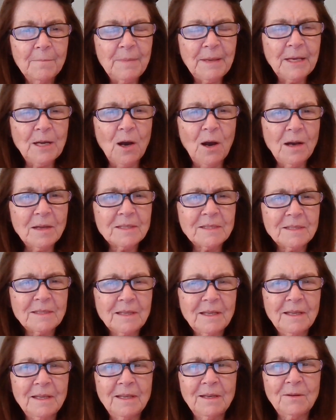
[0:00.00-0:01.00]

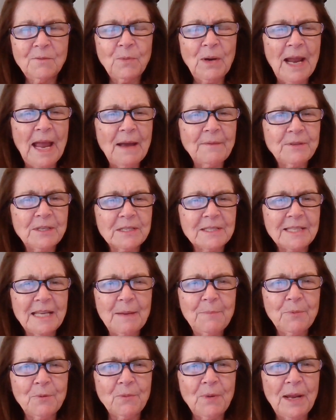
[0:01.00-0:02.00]
because we have to
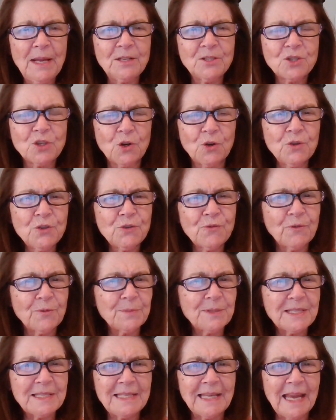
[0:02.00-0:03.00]
separate church
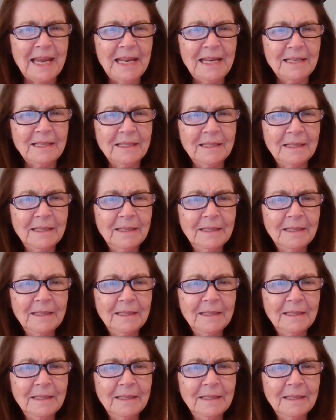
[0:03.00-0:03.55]
from state.